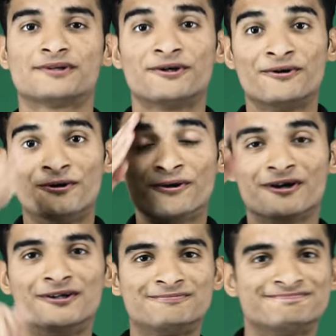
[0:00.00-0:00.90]
Hello
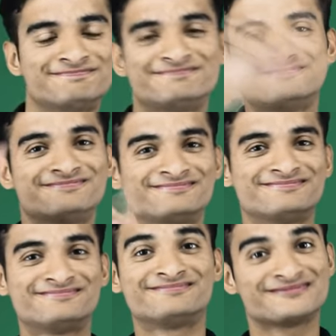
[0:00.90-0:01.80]
all.
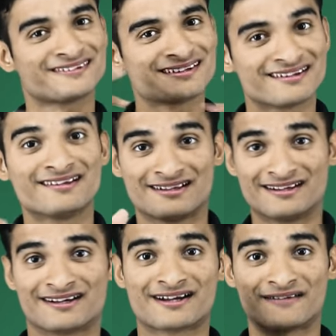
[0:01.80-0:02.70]
DevEnable Foundation
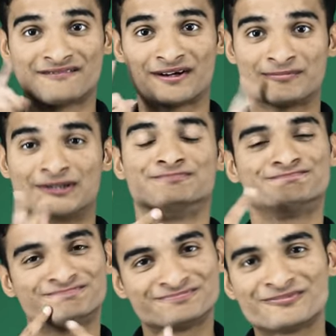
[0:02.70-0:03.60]
announces new
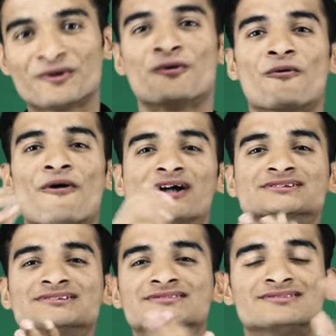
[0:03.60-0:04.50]
courses related to Tally
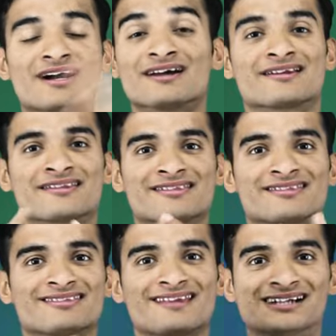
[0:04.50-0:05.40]
software.
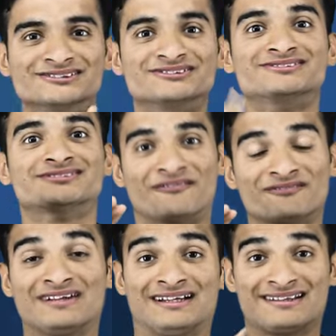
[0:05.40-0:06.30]
First, let's explore the
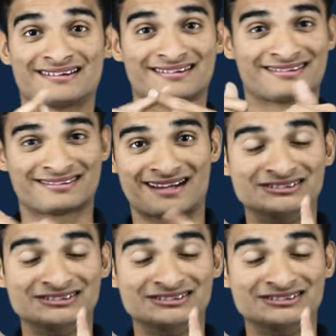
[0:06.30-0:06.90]
Tally software.